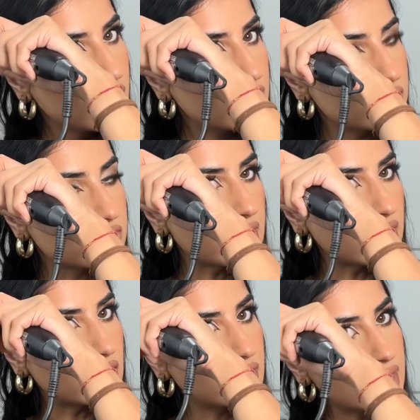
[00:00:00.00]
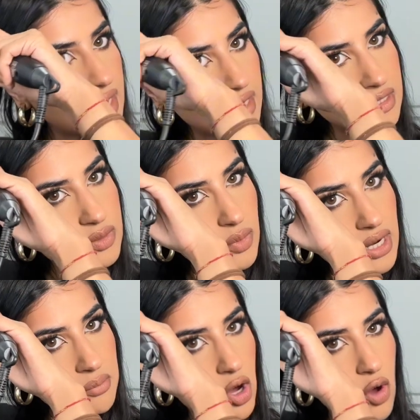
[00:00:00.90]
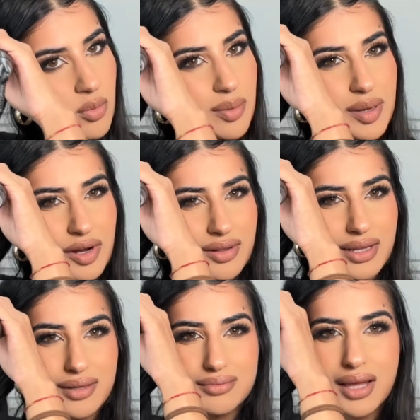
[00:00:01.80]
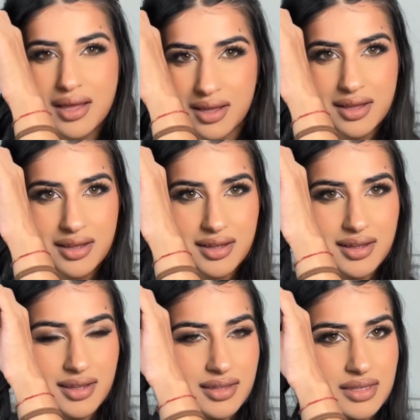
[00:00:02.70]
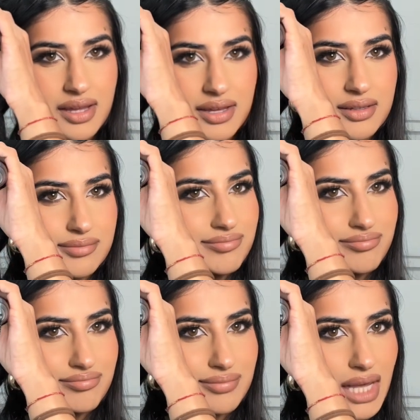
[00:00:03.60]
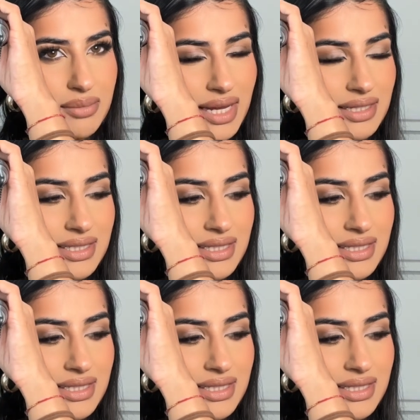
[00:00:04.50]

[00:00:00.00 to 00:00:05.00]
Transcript: rare and when I'm home, apparently. Like, come on.